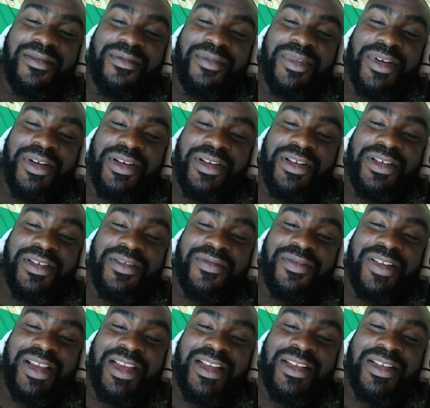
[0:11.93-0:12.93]
Because of
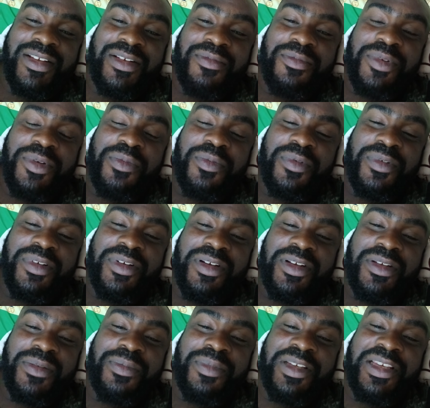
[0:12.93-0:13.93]
that, some people
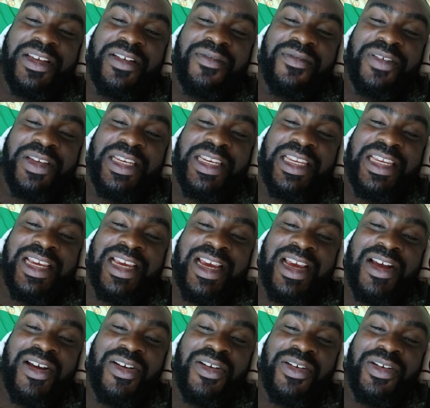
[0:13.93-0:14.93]
just behave
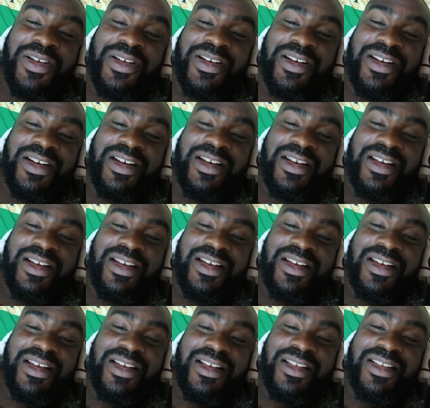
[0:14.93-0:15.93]
anyhow
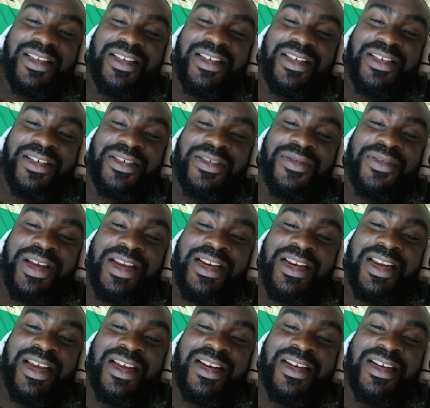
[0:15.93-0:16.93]
till when
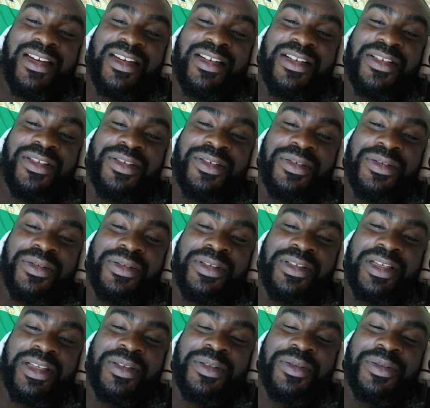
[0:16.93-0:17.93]
they are ready to
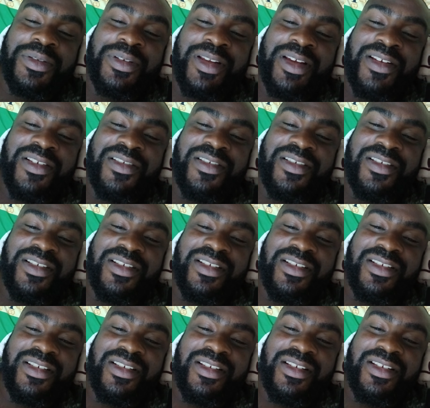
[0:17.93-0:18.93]
settle down.
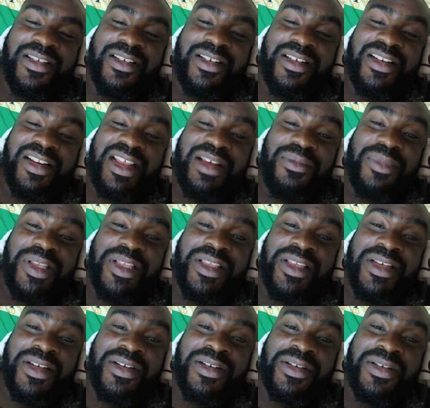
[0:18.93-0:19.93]
Let me
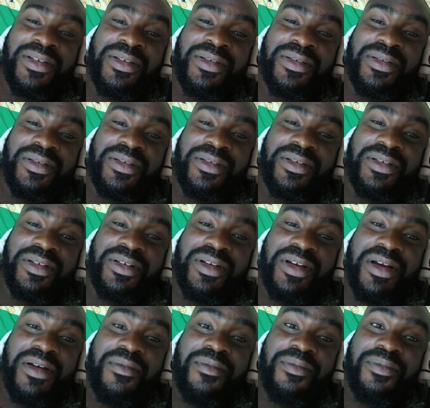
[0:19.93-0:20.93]
tell you,
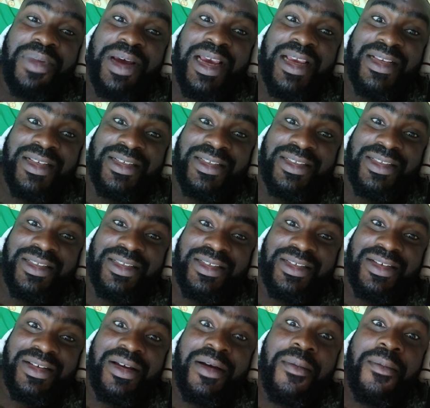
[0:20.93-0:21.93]
past
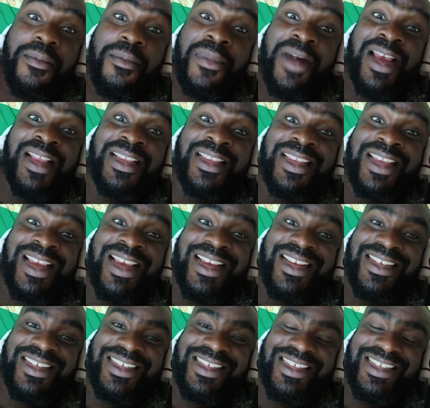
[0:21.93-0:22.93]

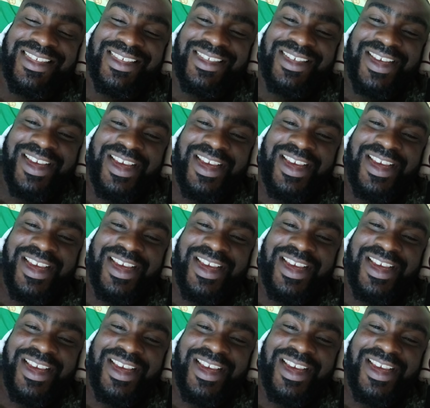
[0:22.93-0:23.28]
matters.